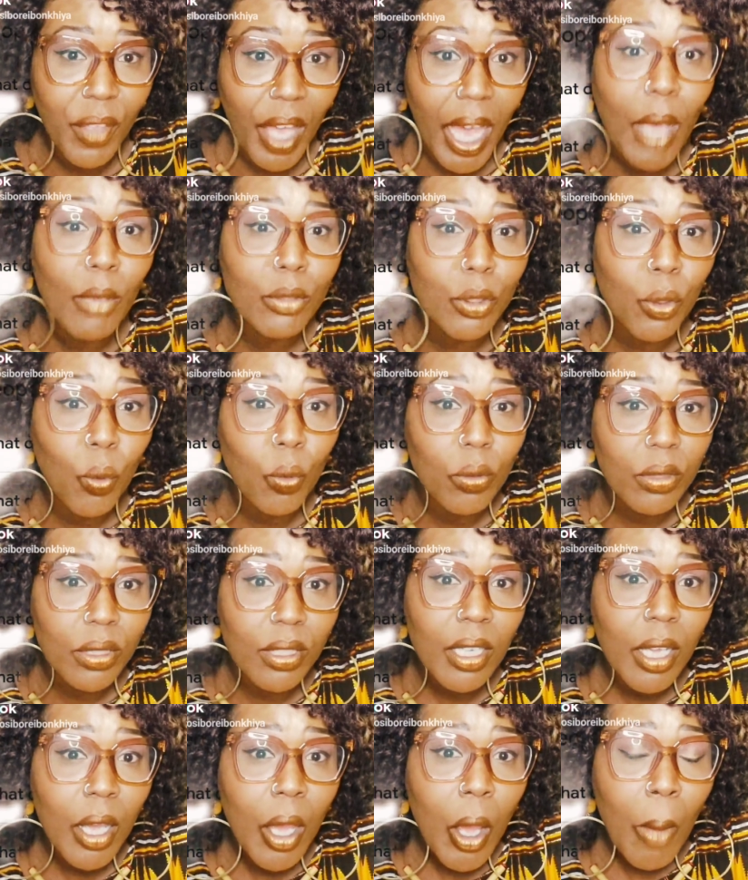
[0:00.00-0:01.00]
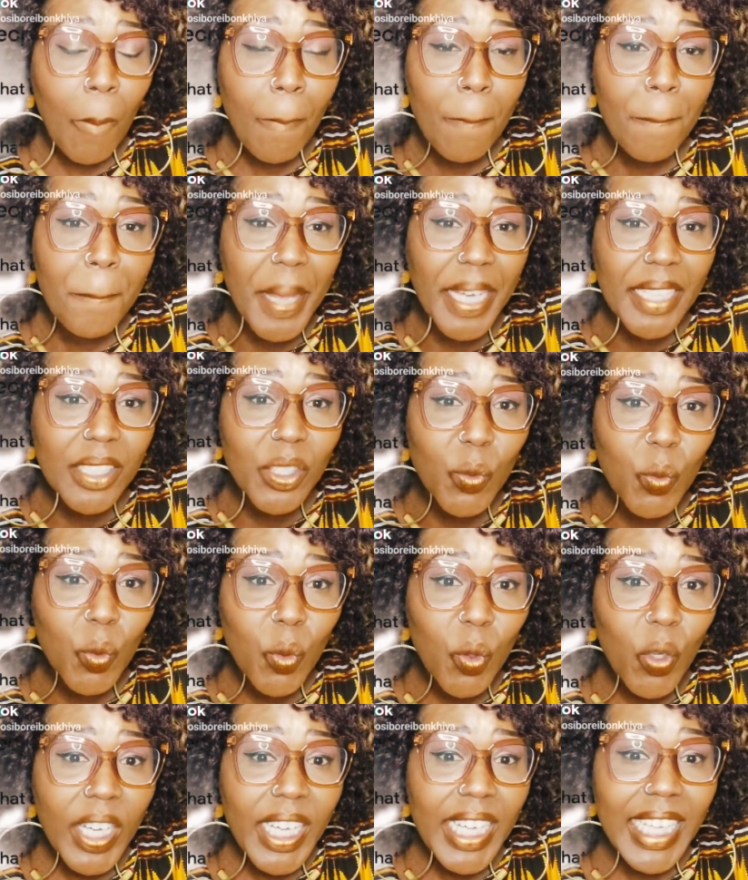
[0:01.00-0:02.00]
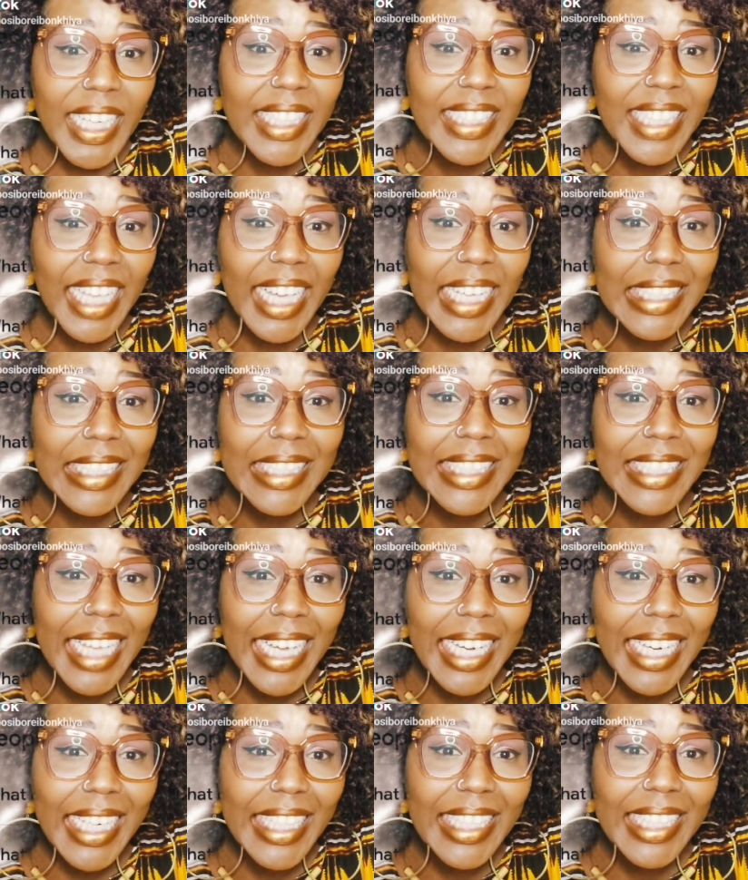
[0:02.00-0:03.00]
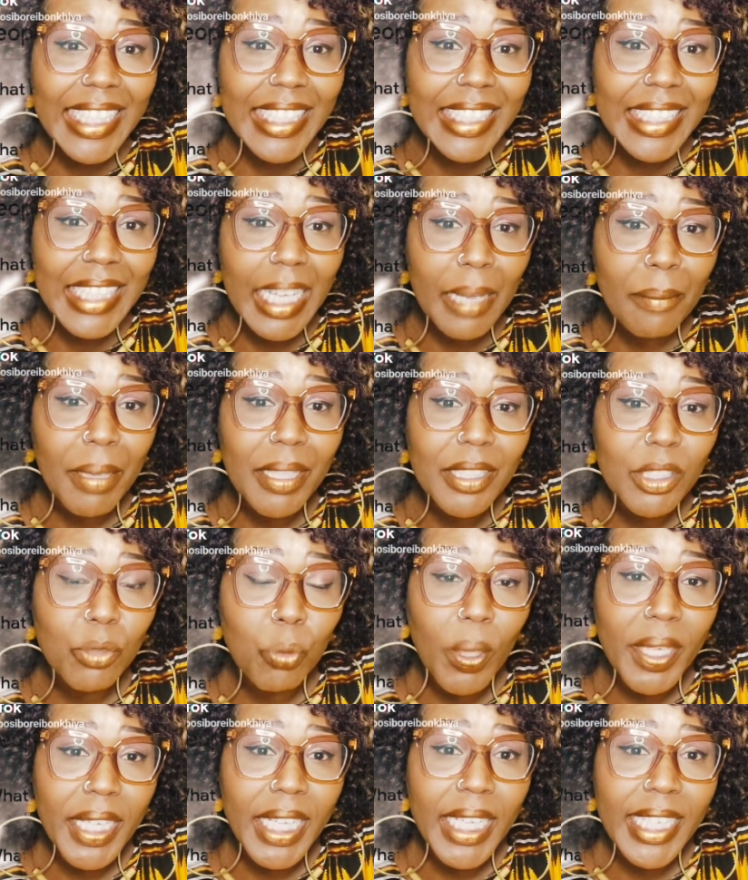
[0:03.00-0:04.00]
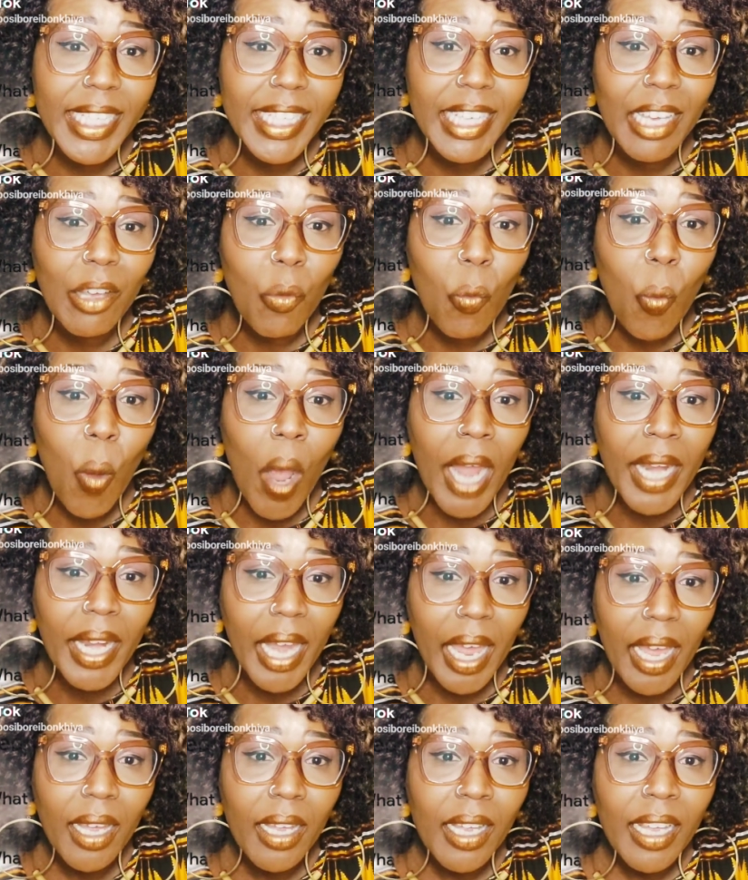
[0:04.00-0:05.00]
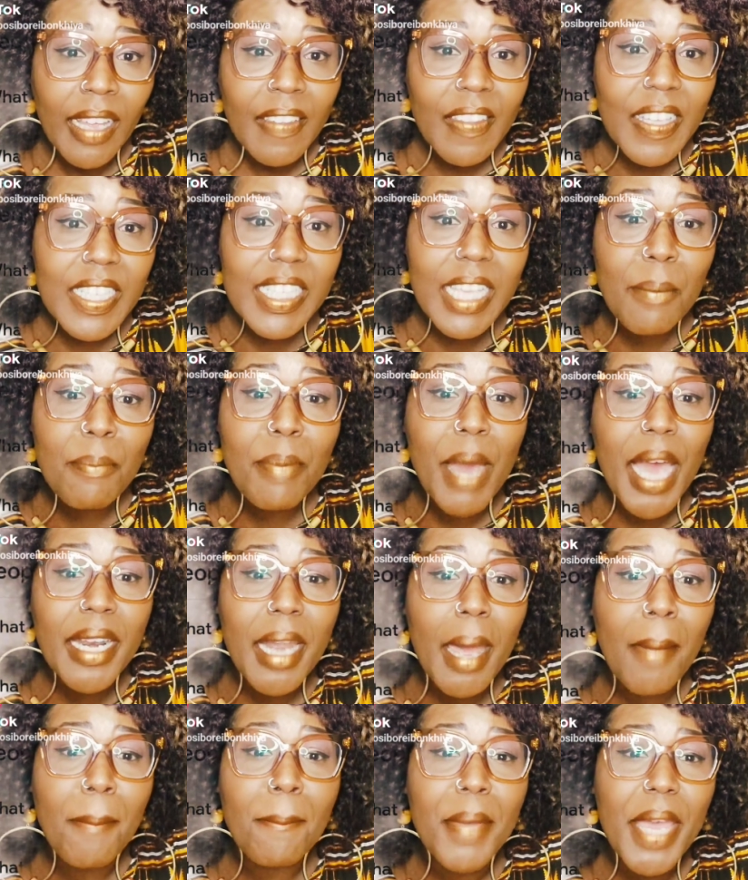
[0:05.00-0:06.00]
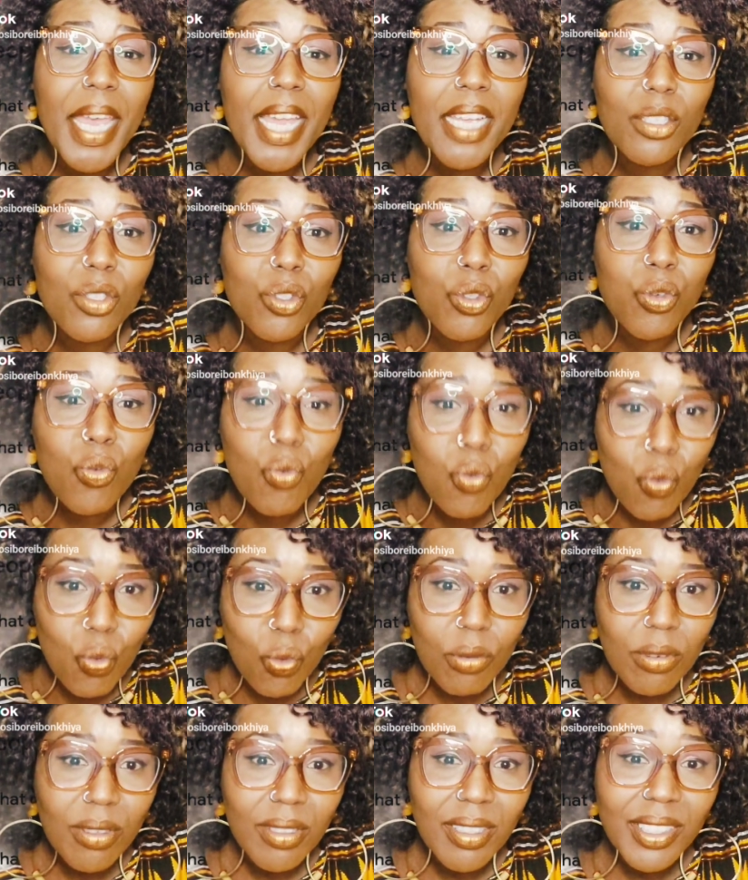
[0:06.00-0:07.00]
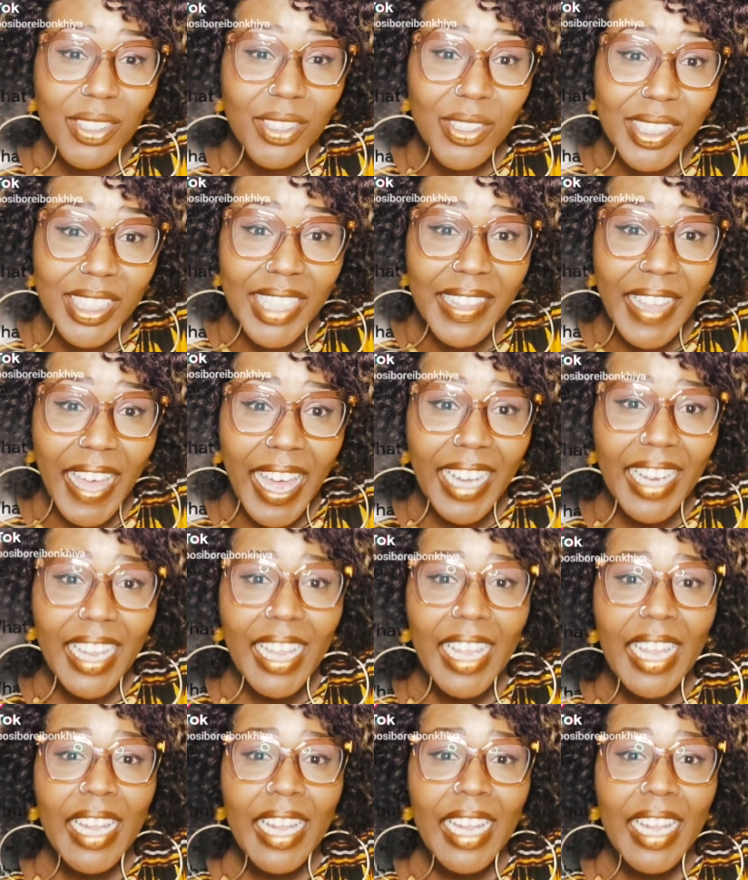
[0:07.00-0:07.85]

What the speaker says: the household. Betu is exactly the same as Swahili Kingwana. They say Bana Betu. You see that?